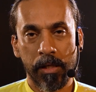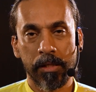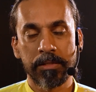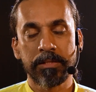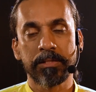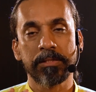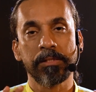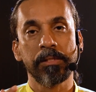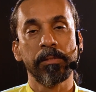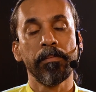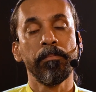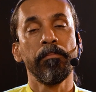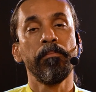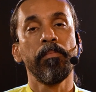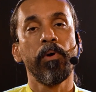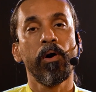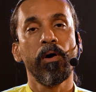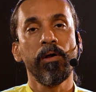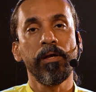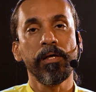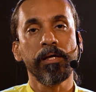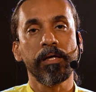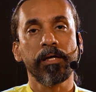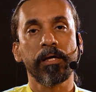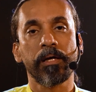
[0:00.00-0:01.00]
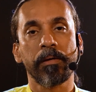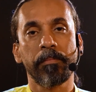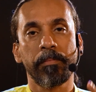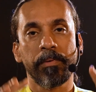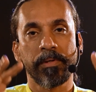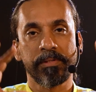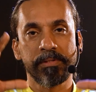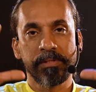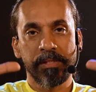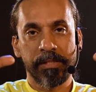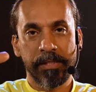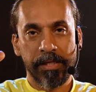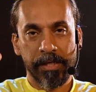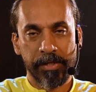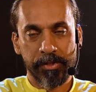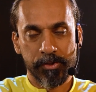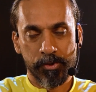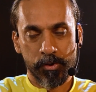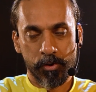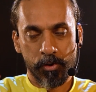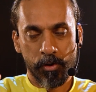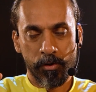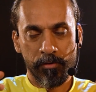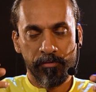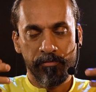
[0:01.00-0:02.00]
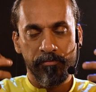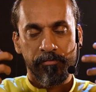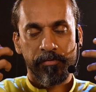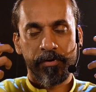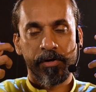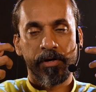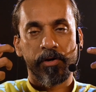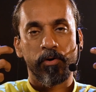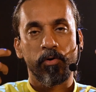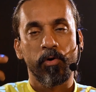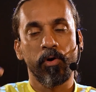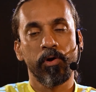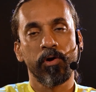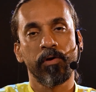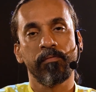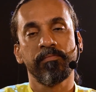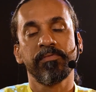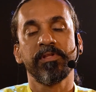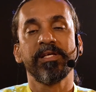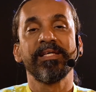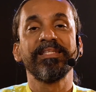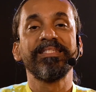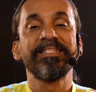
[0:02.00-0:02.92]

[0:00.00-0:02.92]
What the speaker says: a symbolic representation of withdrawal of the